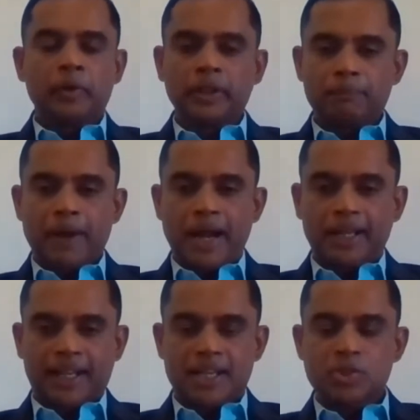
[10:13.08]
the
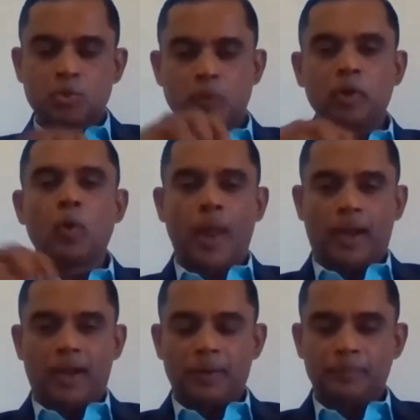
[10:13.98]
practice, we do
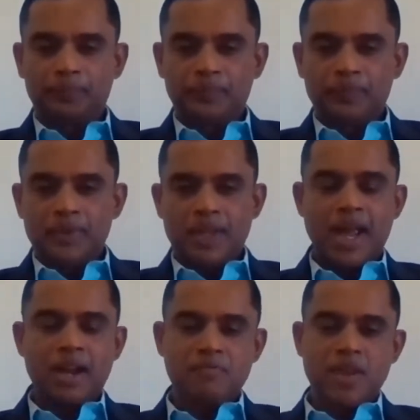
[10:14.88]
well.
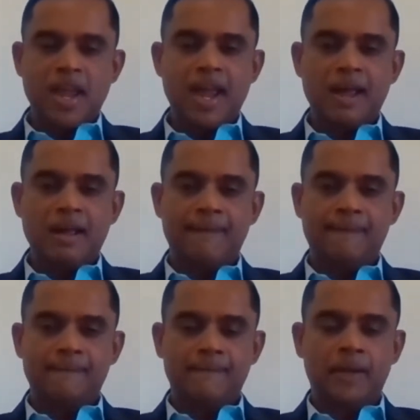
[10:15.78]
And we have
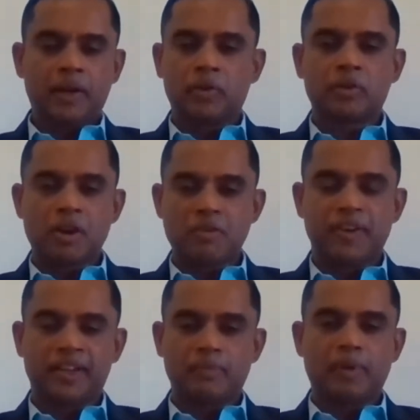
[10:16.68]
very good
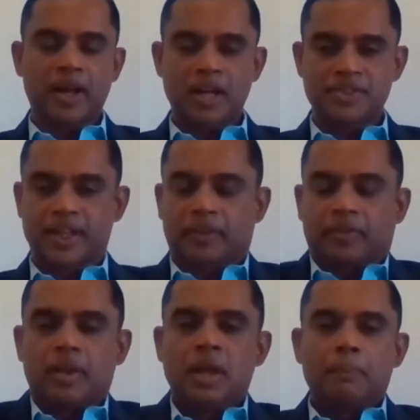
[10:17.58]
confidence about ourselves.
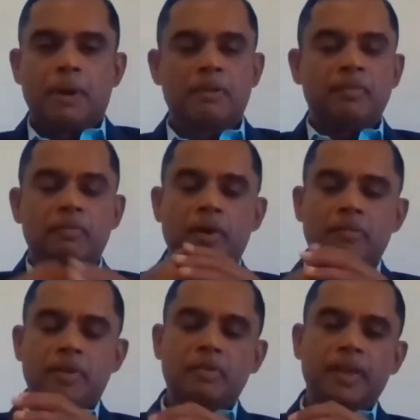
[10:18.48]
But we,
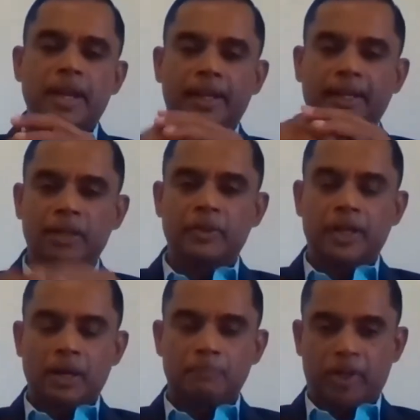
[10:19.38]
when we get into the
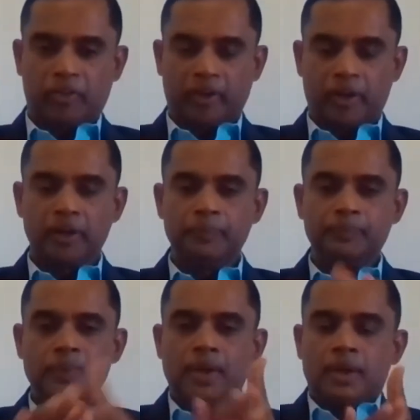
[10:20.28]
competition,
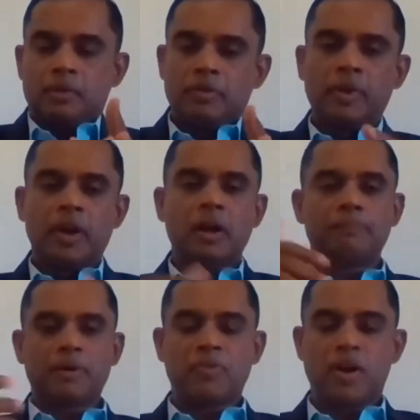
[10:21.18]
we will not
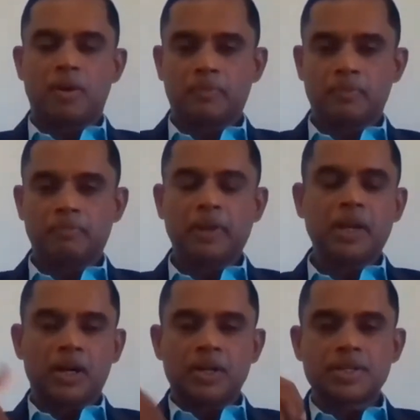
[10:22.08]
perform
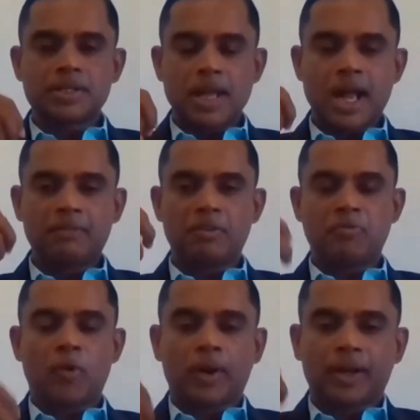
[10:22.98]
because our
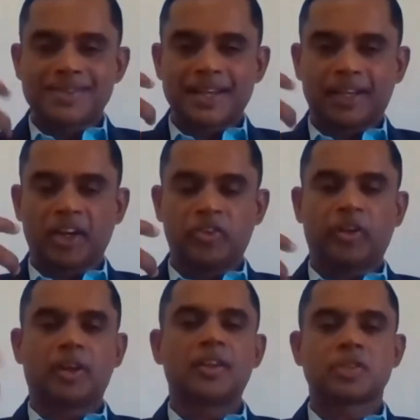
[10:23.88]
focused
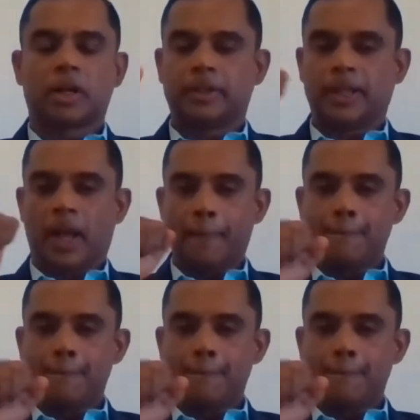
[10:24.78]
attention is not there.